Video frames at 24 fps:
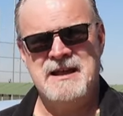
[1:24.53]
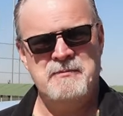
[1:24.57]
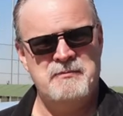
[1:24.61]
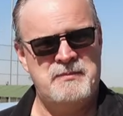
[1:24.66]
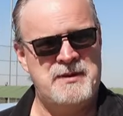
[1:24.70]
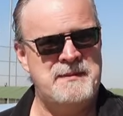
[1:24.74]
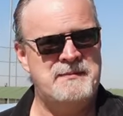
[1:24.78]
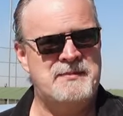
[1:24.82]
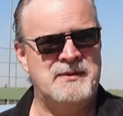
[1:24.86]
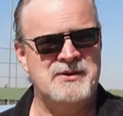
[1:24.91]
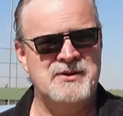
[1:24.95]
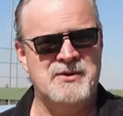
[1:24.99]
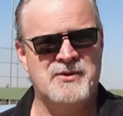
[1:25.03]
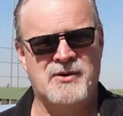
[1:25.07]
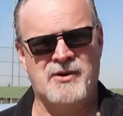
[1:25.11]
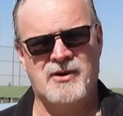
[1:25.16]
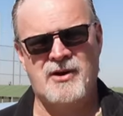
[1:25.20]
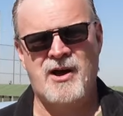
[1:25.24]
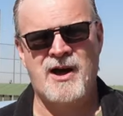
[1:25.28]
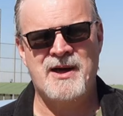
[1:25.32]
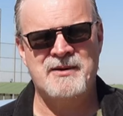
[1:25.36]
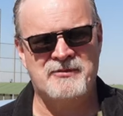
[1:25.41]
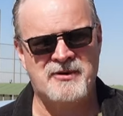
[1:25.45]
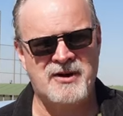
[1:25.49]
People who are
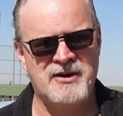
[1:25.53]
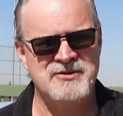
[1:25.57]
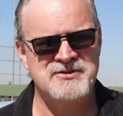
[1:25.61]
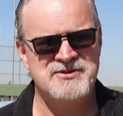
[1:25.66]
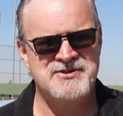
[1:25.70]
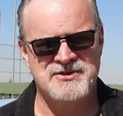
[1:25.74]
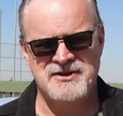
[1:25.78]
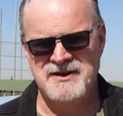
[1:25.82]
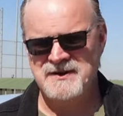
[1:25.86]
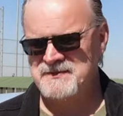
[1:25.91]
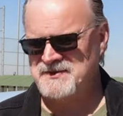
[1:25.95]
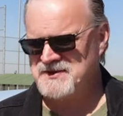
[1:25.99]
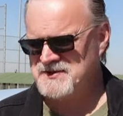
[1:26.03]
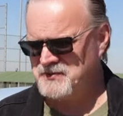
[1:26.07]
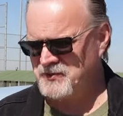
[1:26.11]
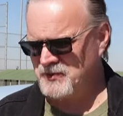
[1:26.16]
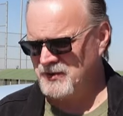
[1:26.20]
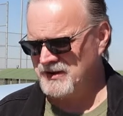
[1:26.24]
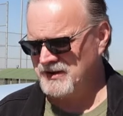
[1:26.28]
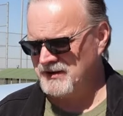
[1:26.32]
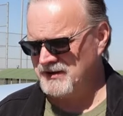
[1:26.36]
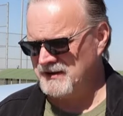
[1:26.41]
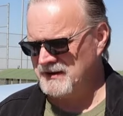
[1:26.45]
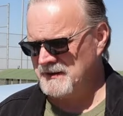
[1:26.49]
on road trips
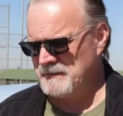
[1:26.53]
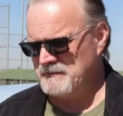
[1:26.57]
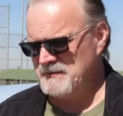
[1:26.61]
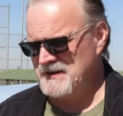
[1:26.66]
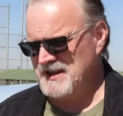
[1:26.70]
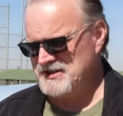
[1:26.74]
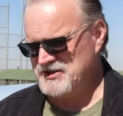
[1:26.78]
will